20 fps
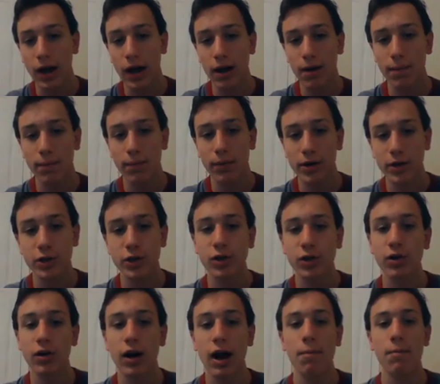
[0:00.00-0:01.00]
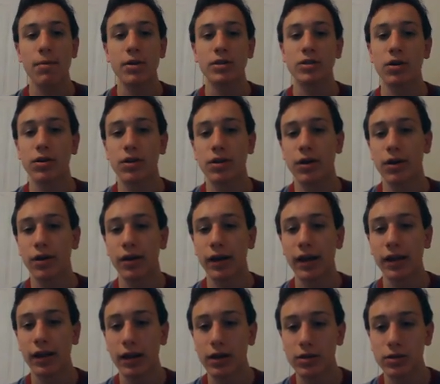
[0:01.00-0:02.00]
higher pressure and we start to
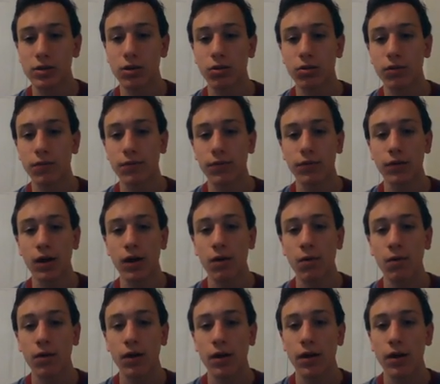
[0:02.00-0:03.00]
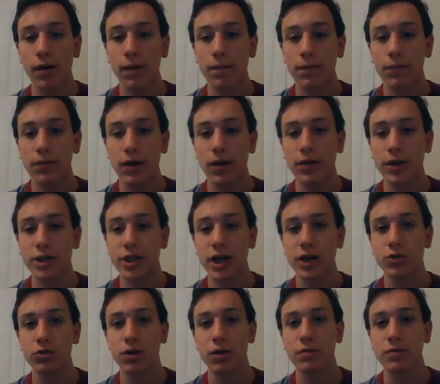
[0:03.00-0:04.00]
get like a zonal flow of the
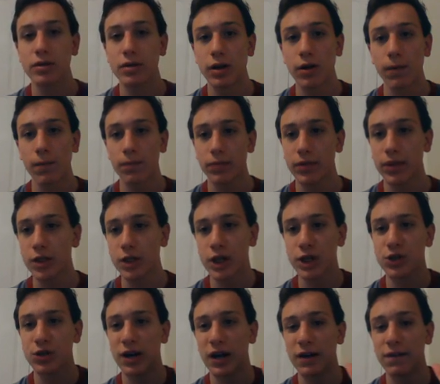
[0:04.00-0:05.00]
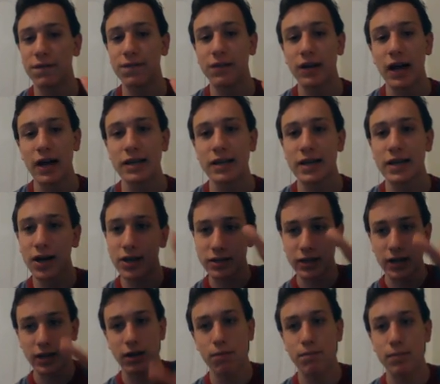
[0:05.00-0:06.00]
jet stream. So the jet stream kind of flattens out.
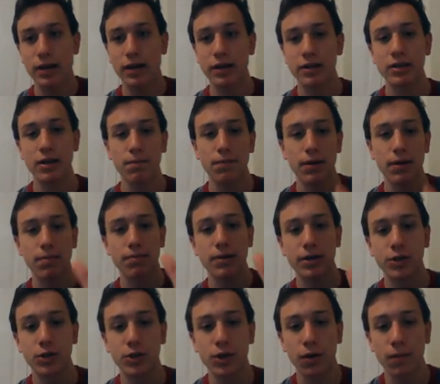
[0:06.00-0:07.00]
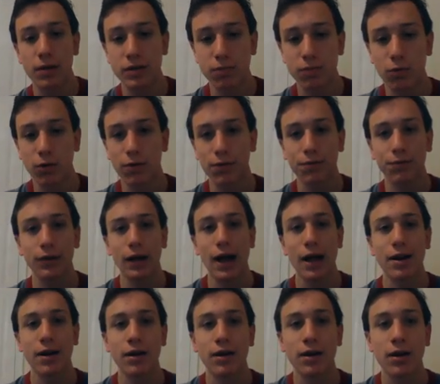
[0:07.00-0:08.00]
It's not like a big dip and a big jump. It's more
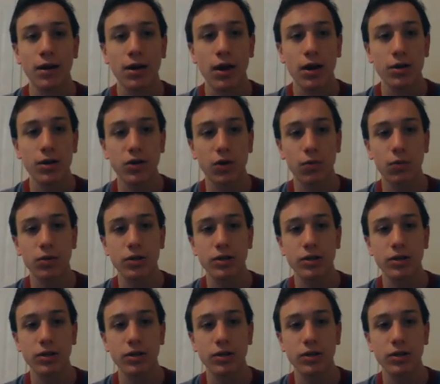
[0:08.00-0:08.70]
flat. So